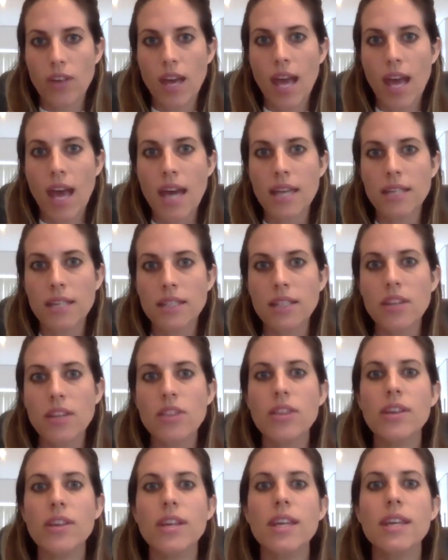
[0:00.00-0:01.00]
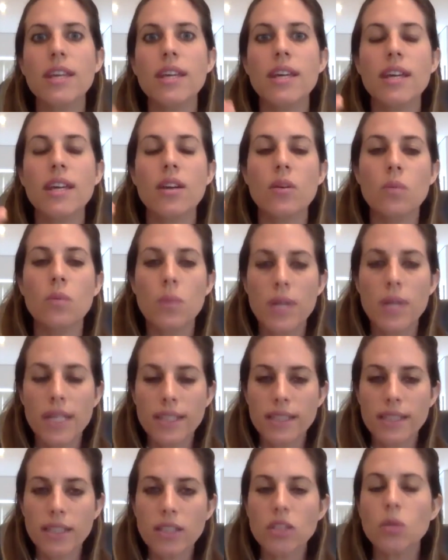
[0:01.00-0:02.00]
and the
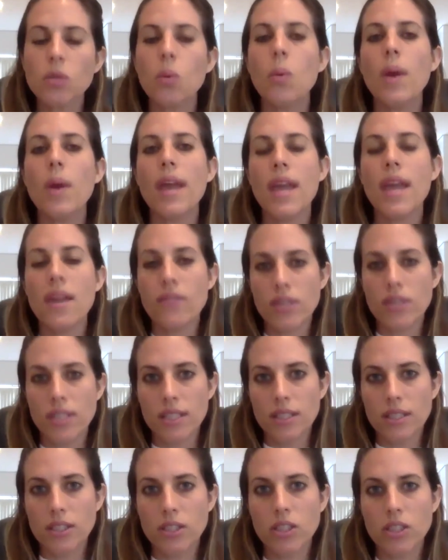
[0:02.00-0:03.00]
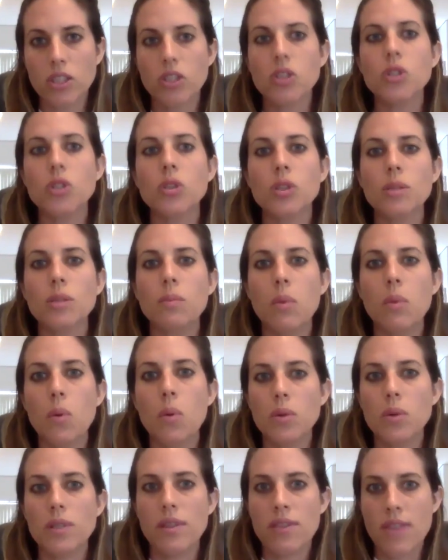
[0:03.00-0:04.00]
reasons or evidence to
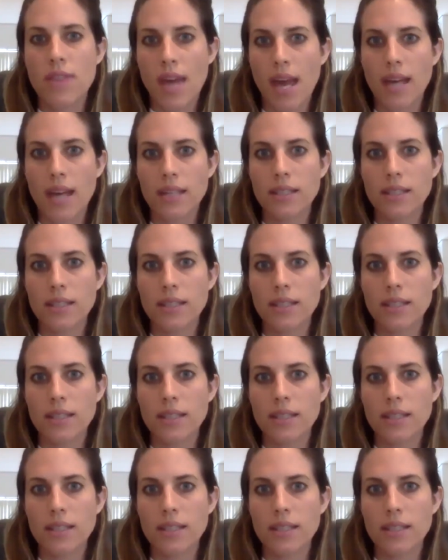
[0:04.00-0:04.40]
support that.